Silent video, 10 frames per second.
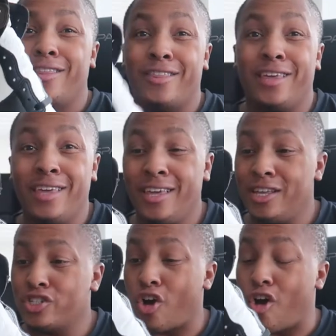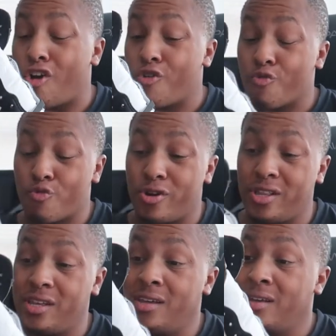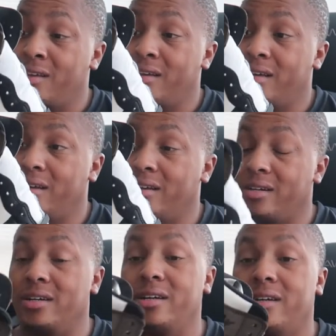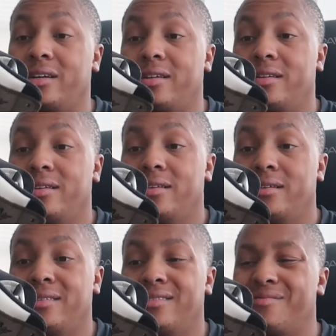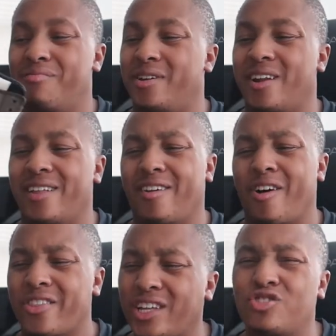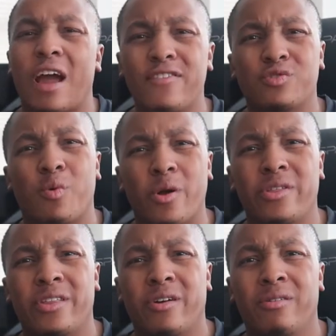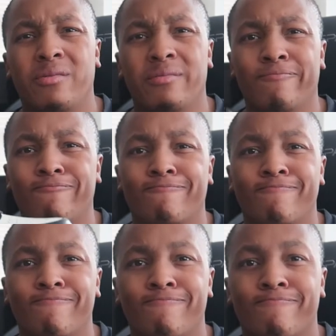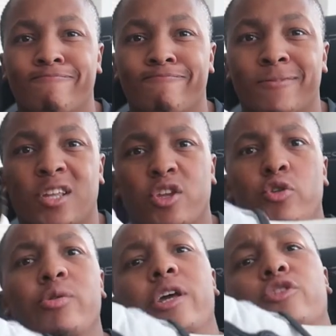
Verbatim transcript: These are really good. But are they Travis worthy though? Cue the